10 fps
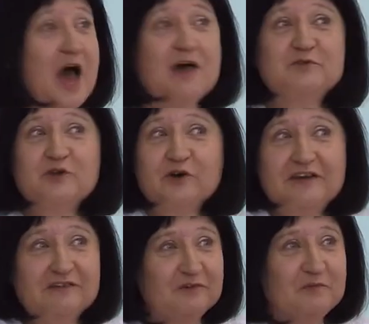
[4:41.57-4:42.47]
I'm
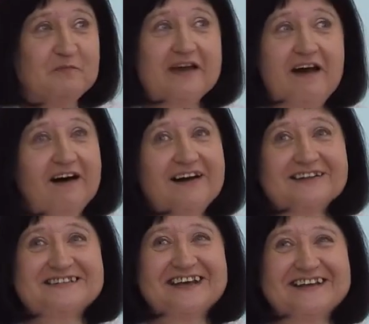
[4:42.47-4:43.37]
talking from my
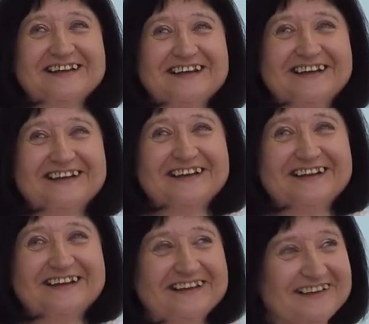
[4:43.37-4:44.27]
heart. That's
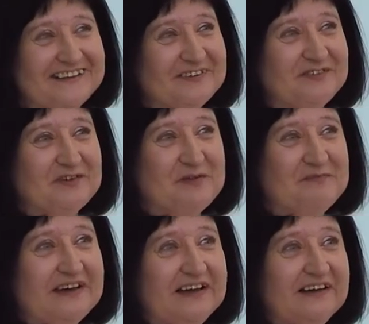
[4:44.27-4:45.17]
all I wanted. From
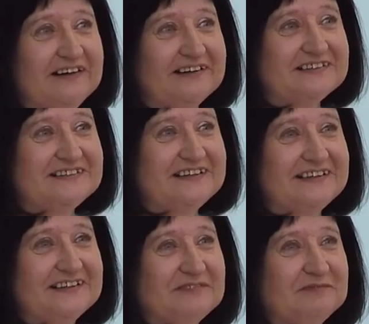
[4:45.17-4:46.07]
my heart. No, yeah.
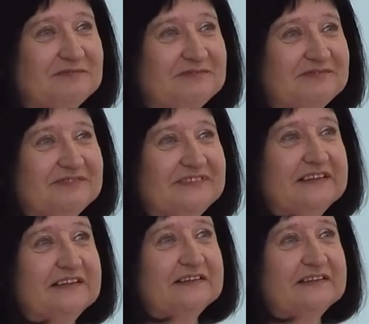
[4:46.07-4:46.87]
thank you. Yeah.